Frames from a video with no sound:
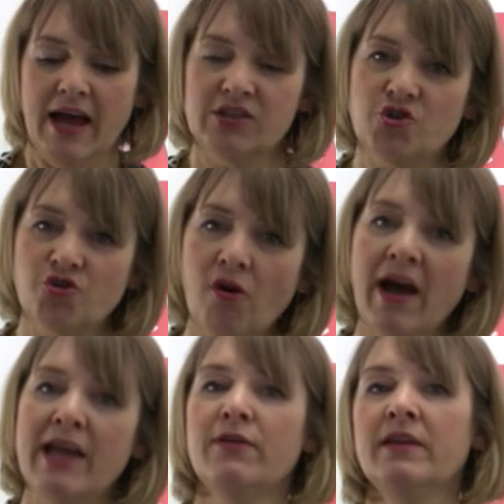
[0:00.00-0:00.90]
as
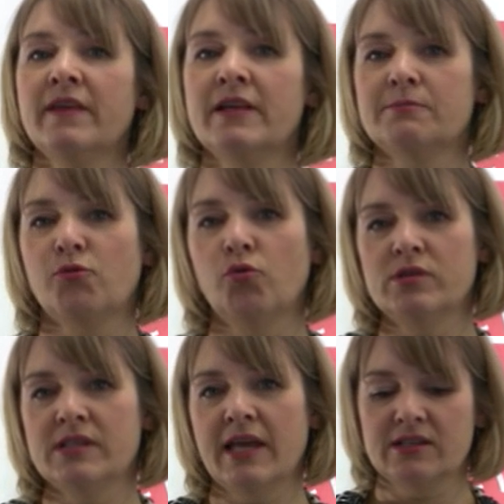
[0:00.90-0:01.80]
driving this
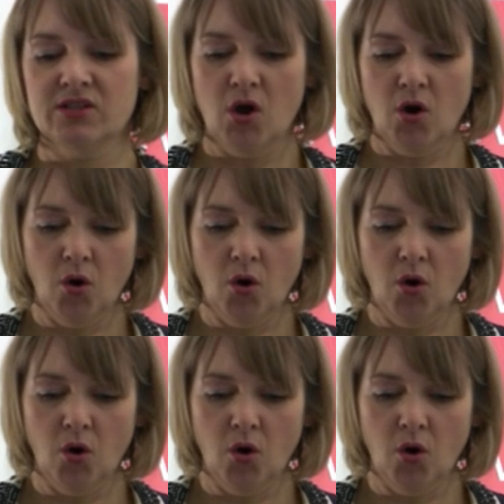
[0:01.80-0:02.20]
process